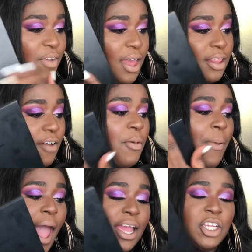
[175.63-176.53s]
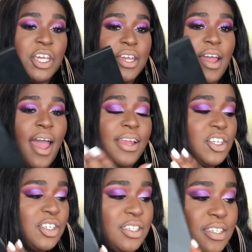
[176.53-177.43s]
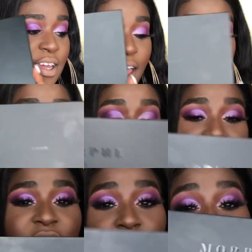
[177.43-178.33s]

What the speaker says: I love the packaging. I think it's a